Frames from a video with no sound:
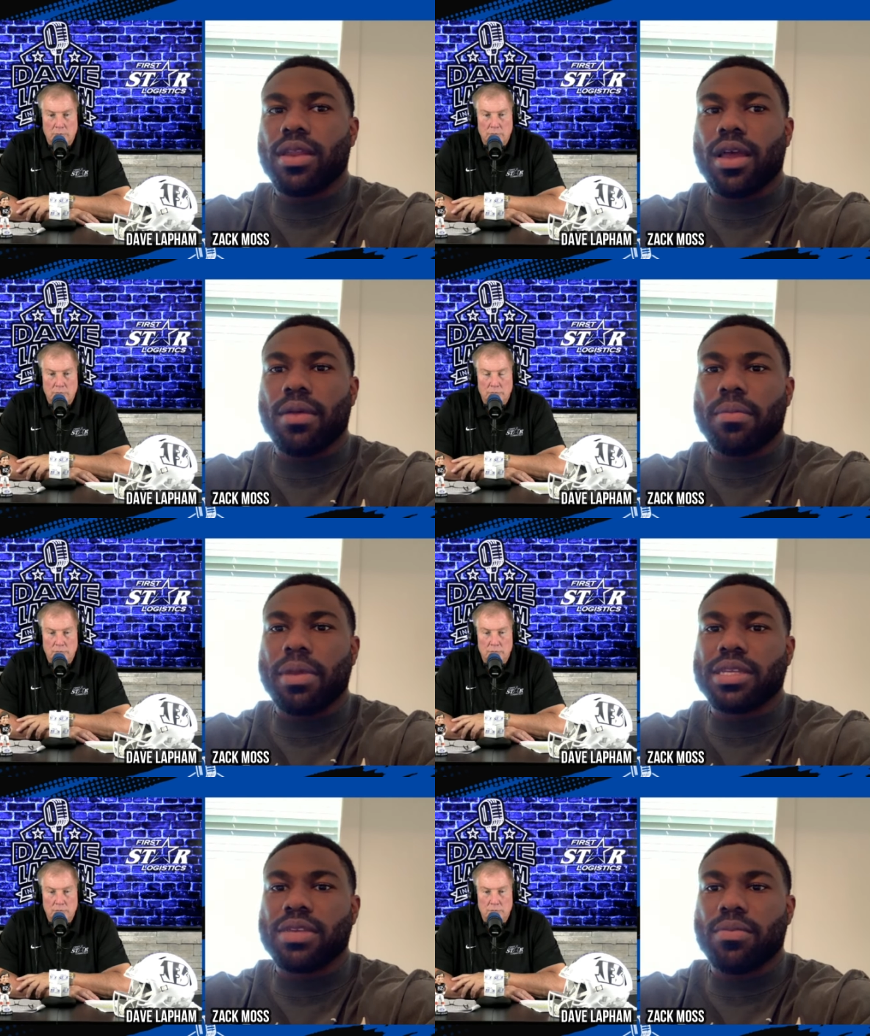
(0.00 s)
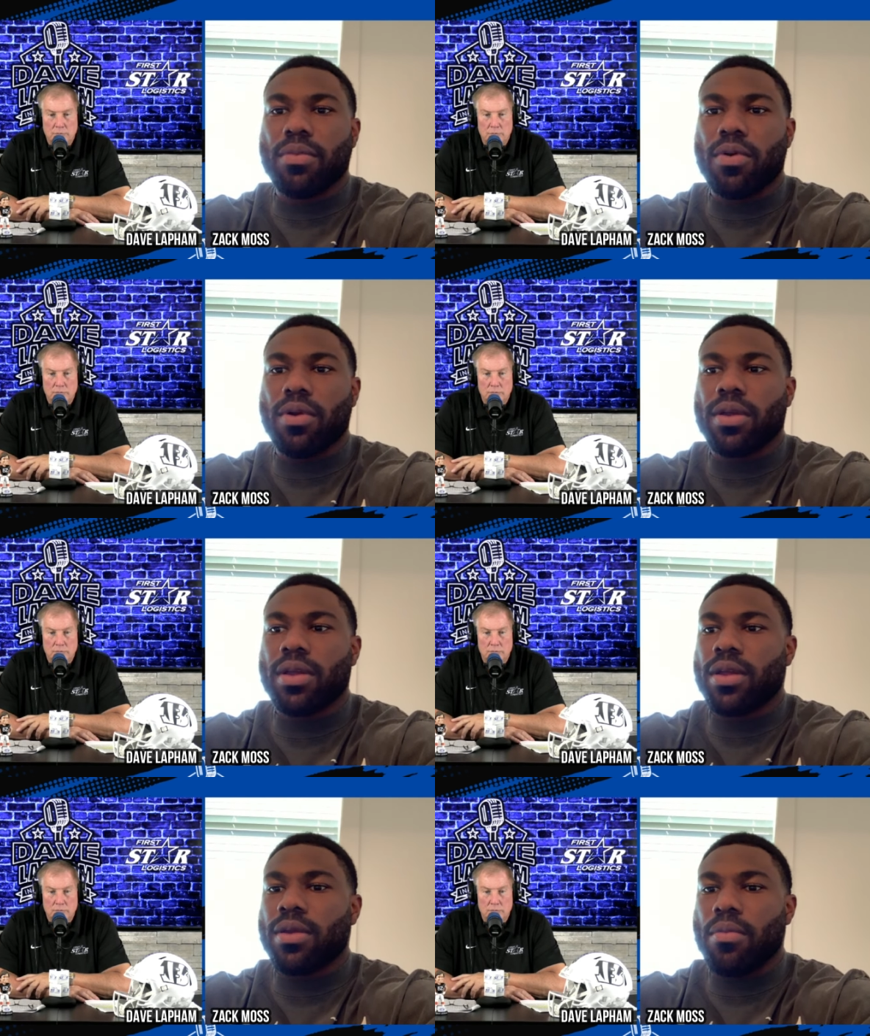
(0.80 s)
Speaker 1: Uh, it makes it even more
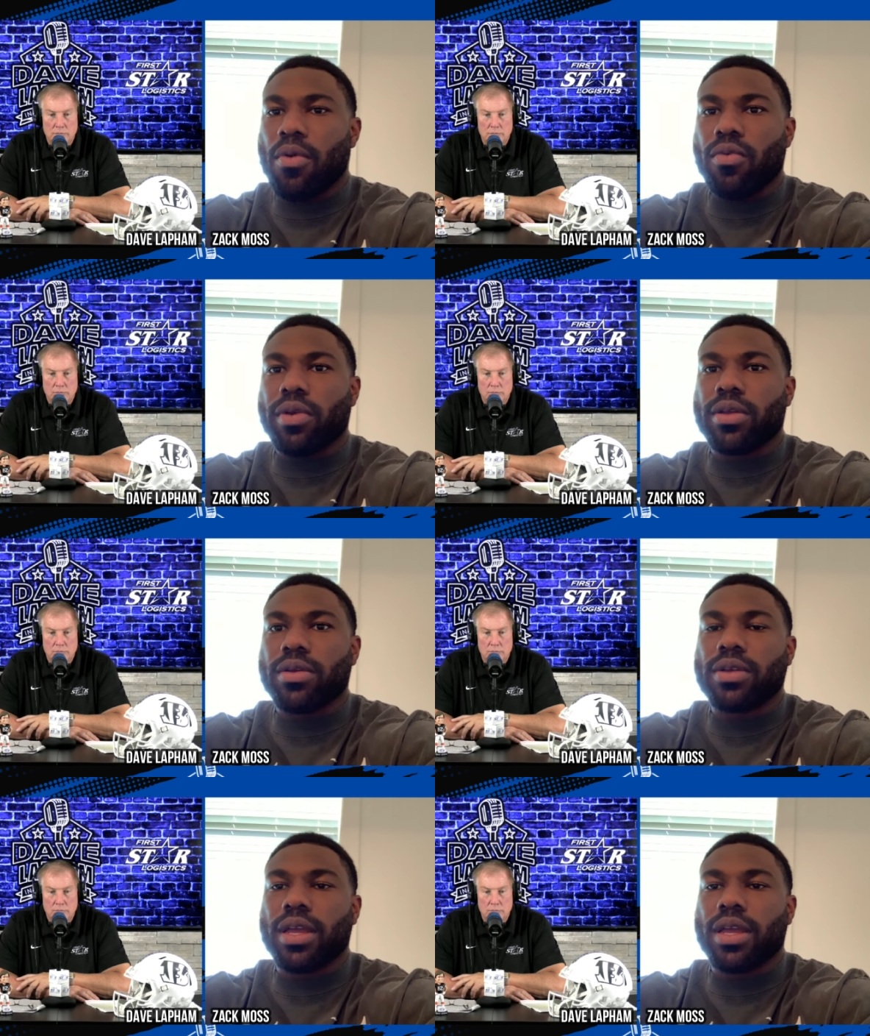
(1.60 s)
more real,